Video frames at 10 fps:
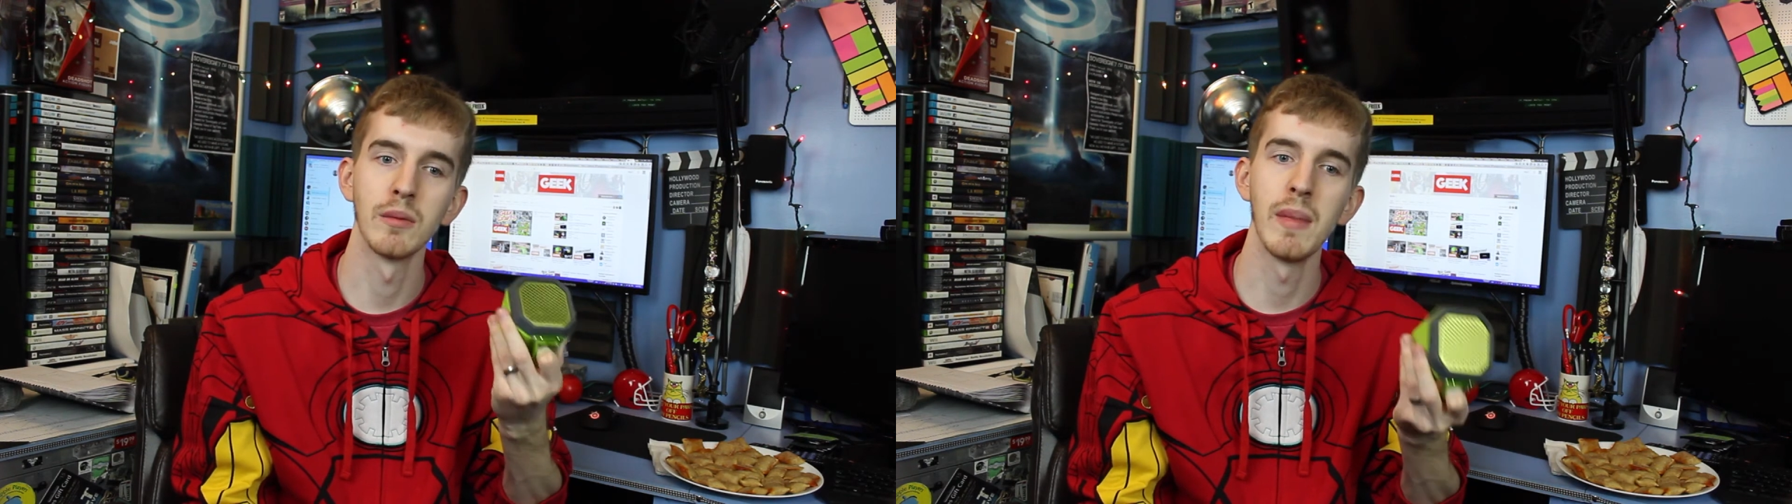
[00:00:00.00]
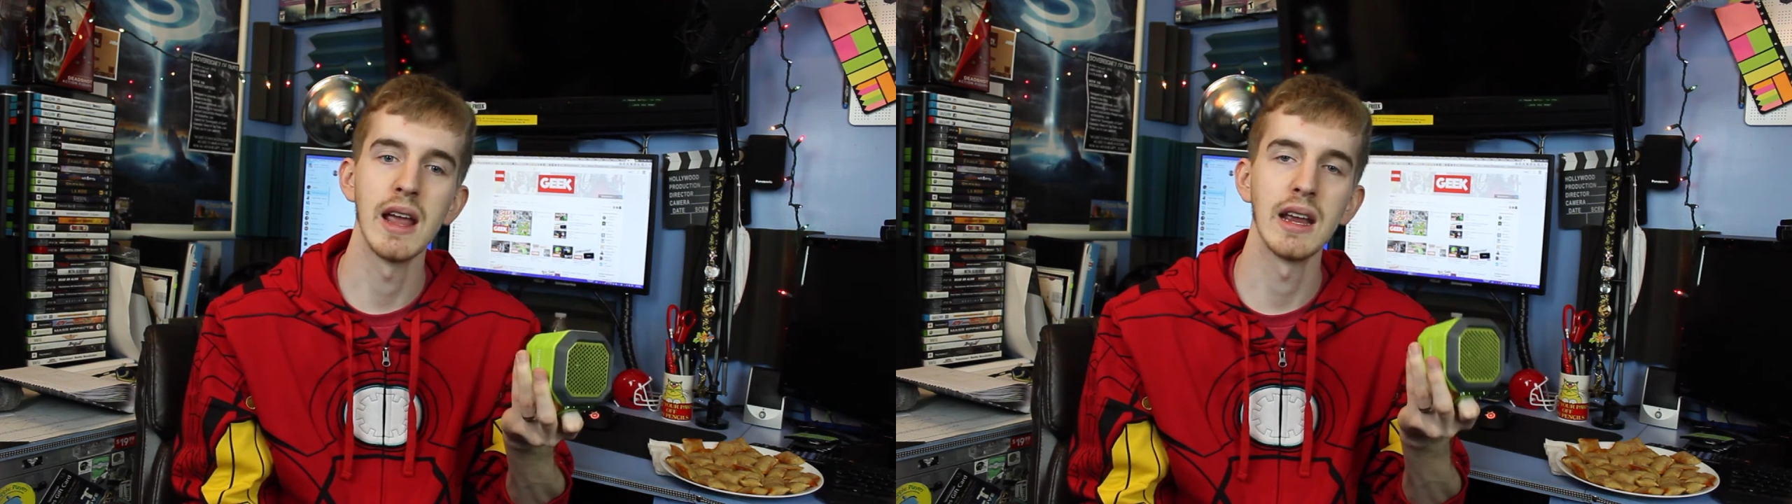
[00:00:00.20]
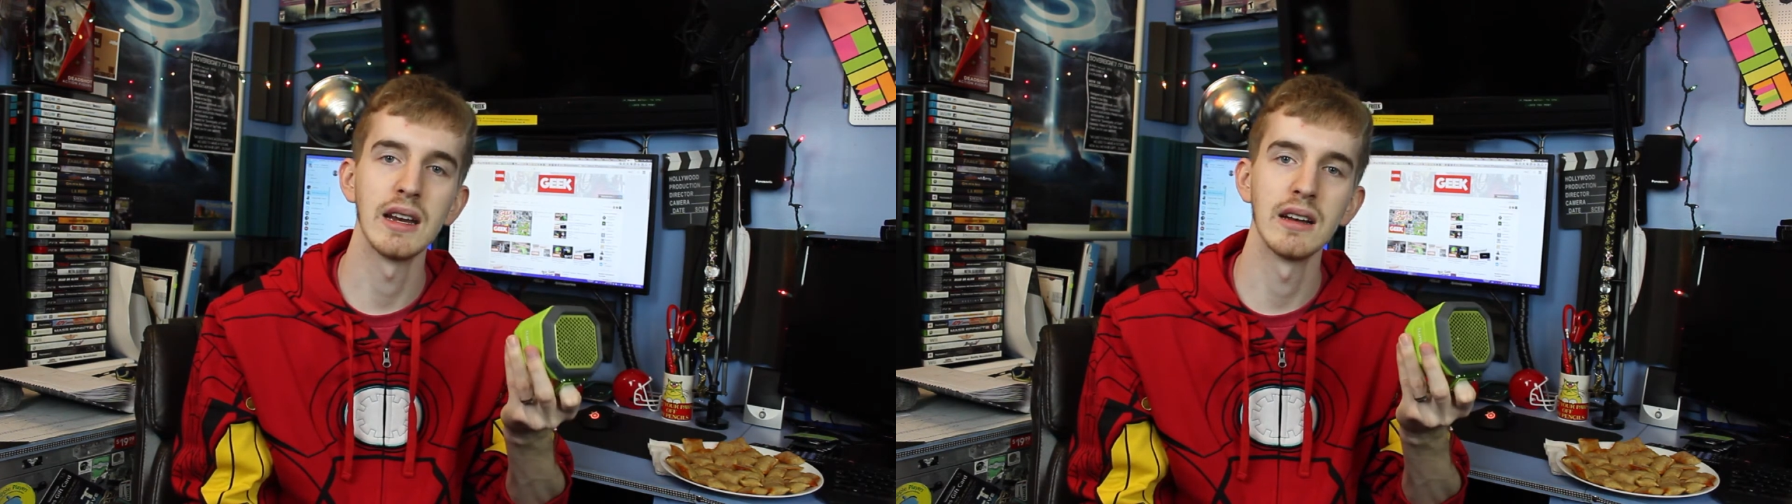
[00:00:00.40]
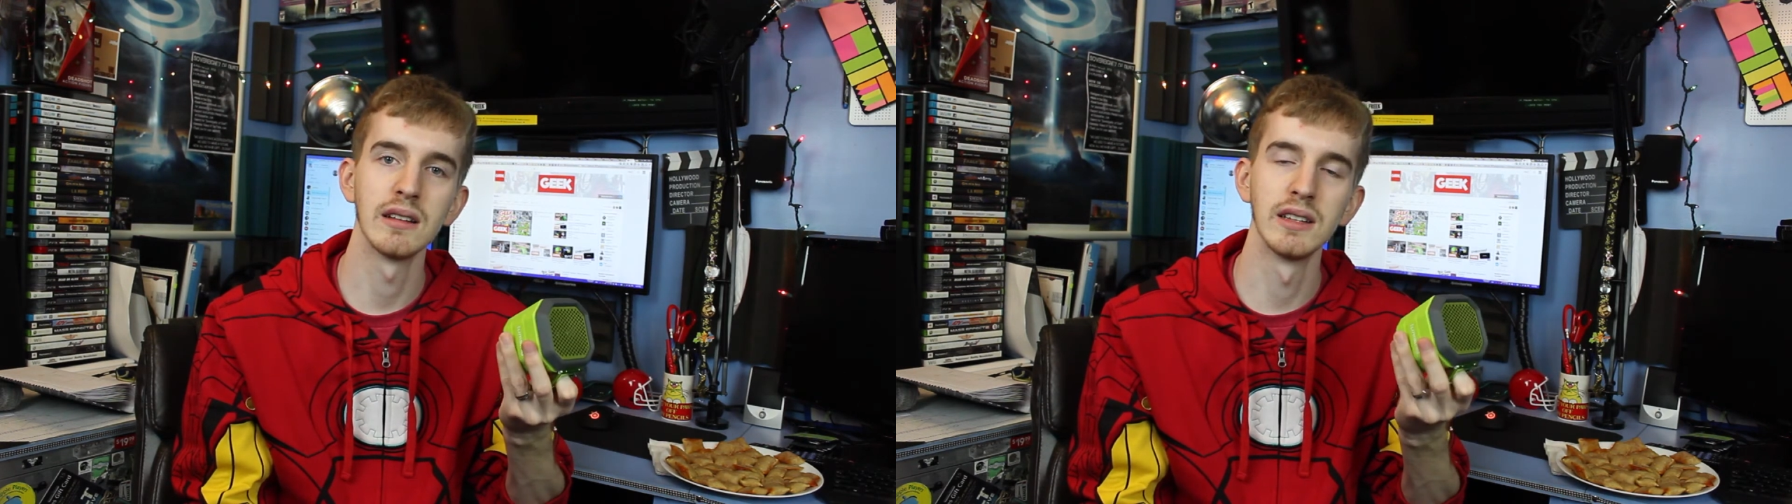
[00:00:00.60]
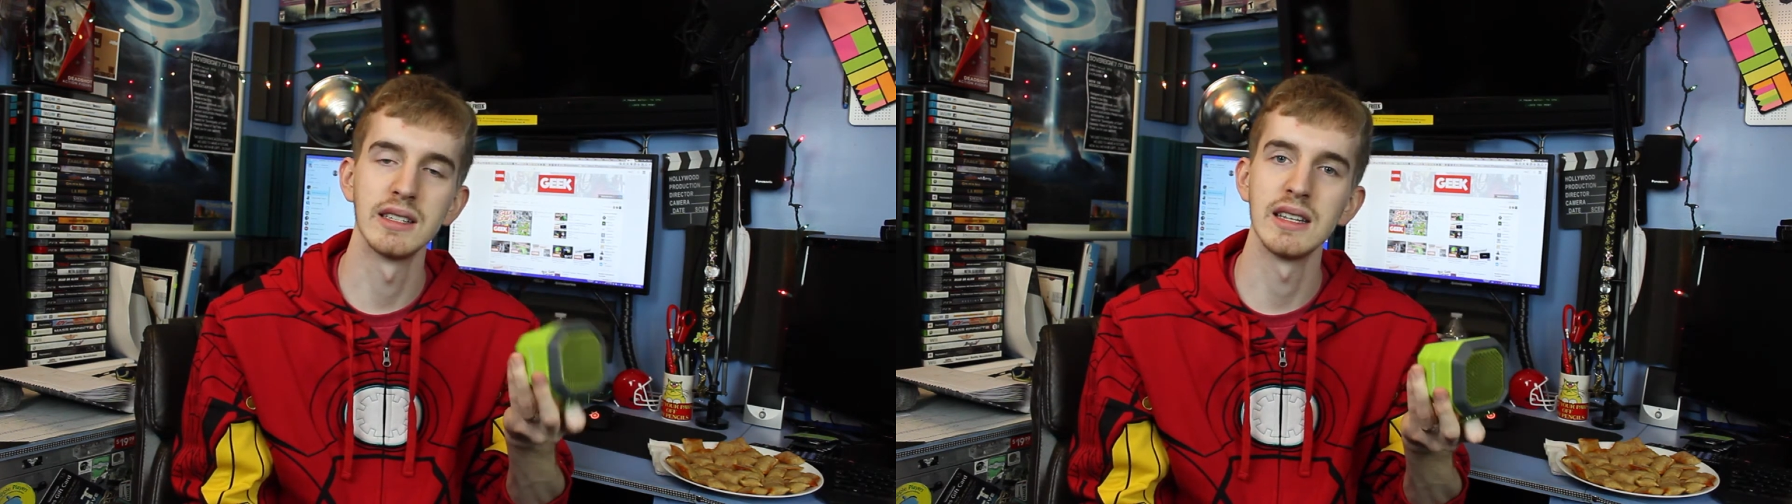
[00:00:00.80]
main
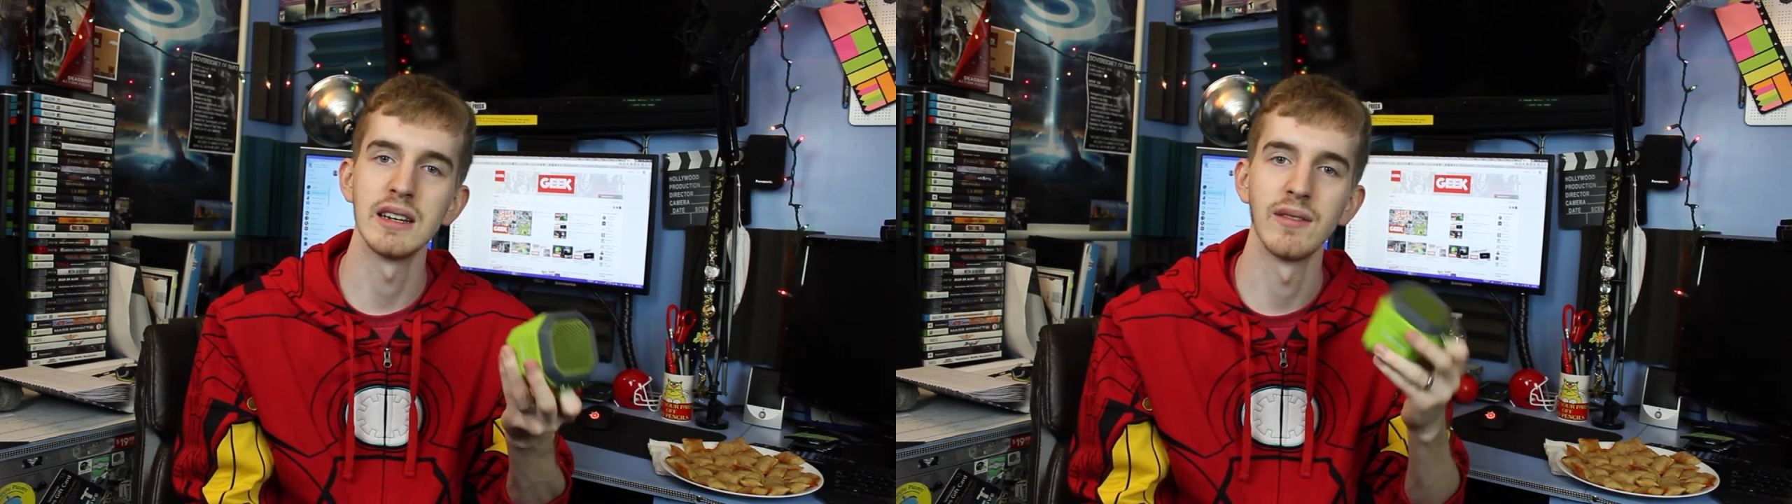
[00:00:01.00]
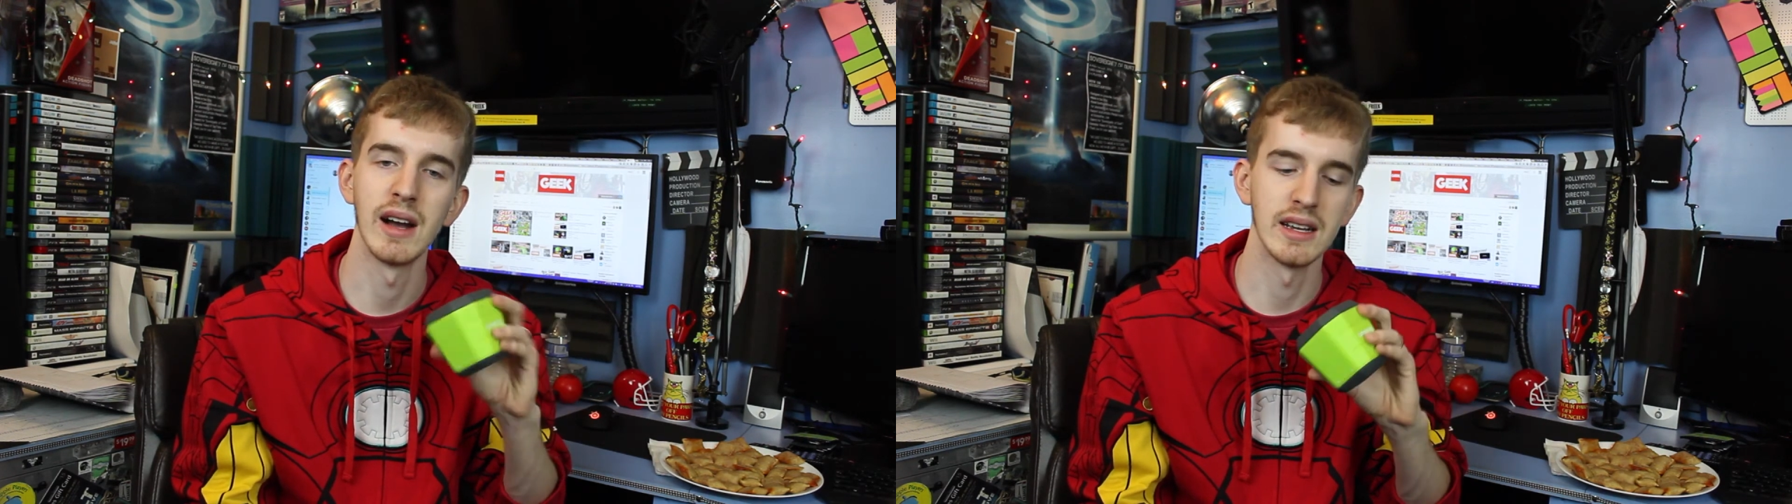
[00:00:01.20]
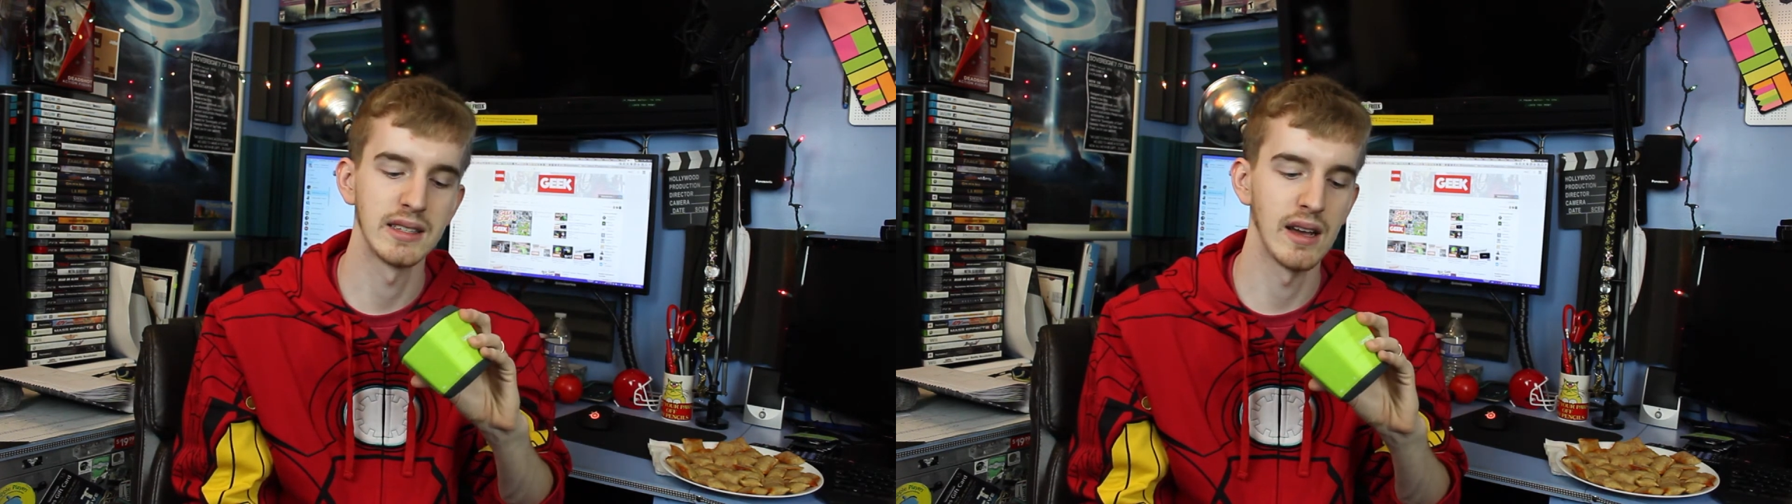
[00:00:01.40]
listening device.